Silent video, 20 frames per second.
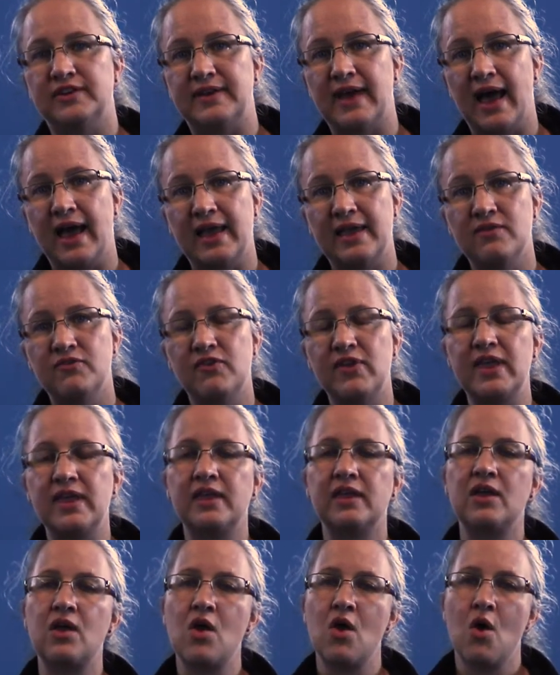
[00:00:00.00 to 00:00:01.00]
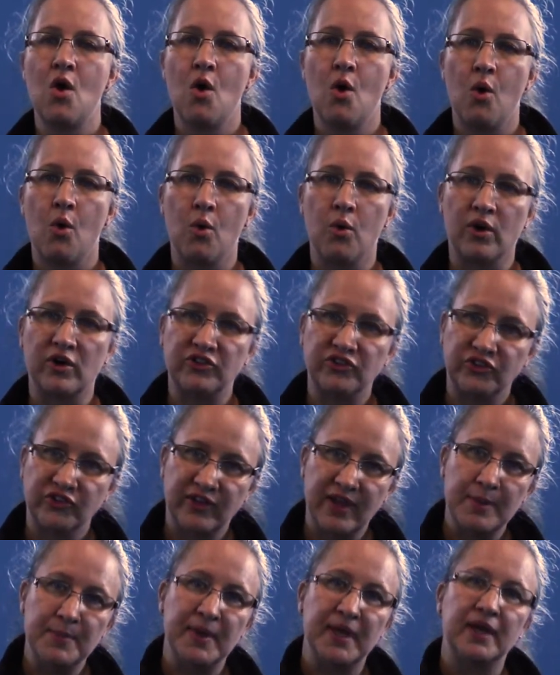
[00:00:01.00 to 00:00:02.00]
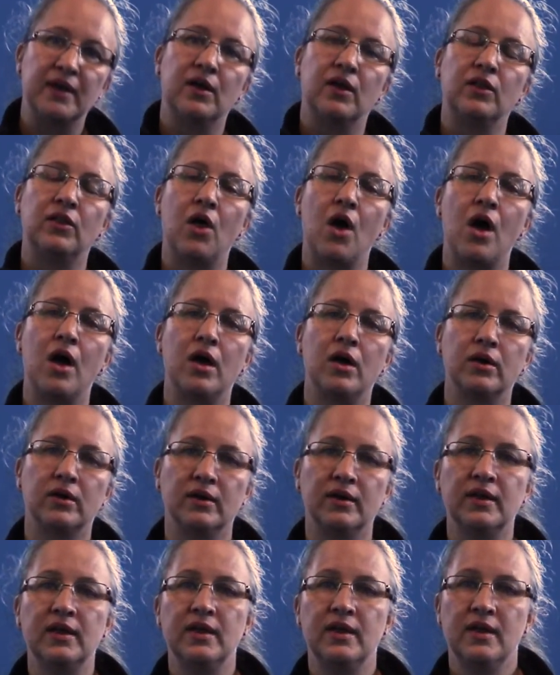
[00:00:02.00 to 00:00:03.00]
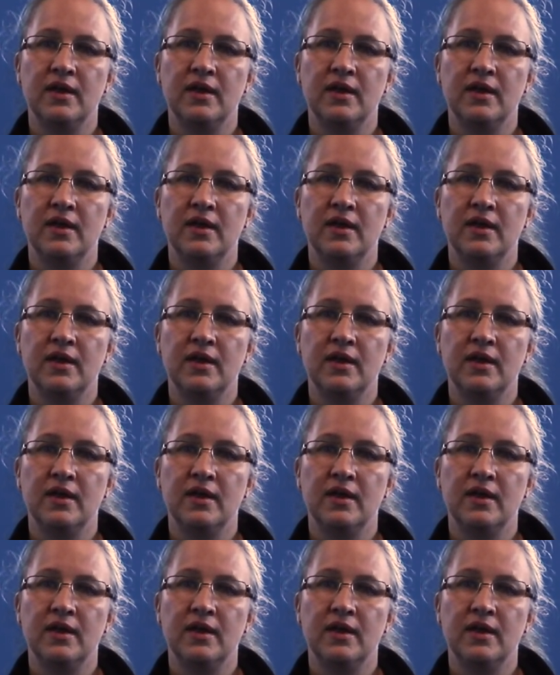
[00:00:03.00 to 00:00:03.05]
diving or skimming along